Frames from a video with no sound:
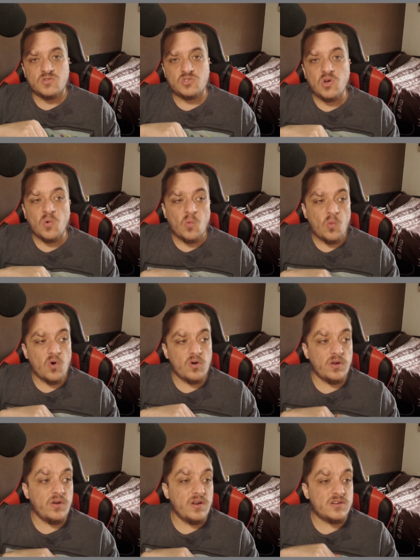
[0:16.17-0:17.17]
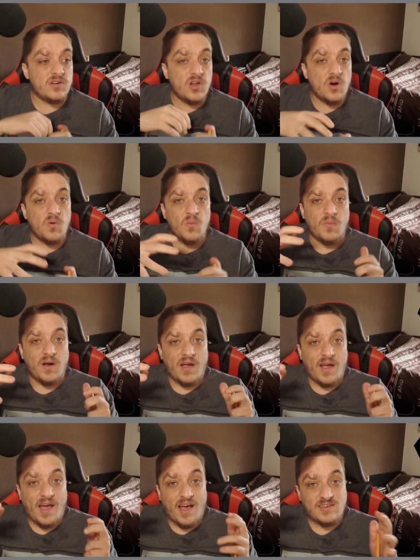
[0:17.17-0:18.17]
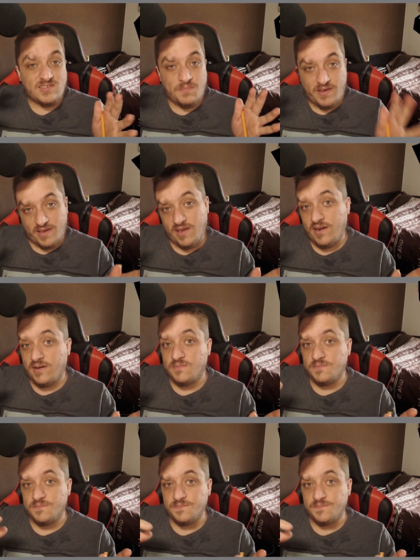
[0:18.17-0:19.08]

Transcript: So what do you need to know as a beginner?